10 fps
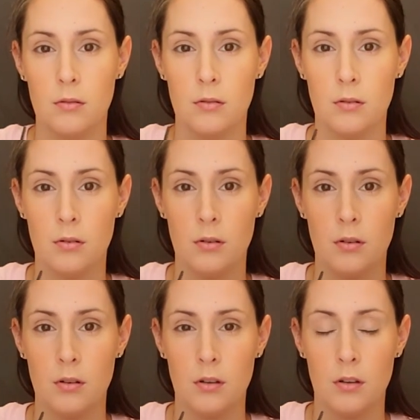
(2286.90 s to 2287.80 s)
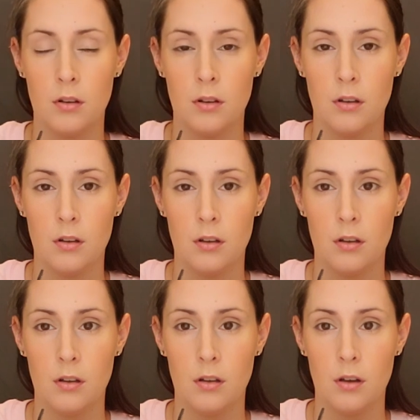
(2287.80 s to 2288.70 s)

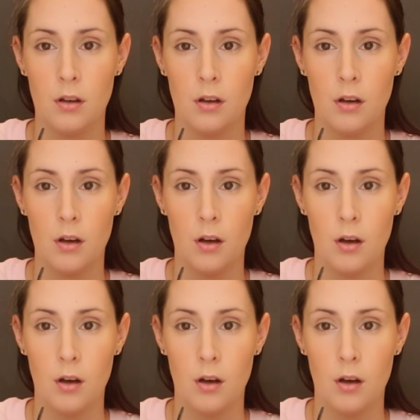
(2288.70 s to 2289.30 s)
(no one is talking)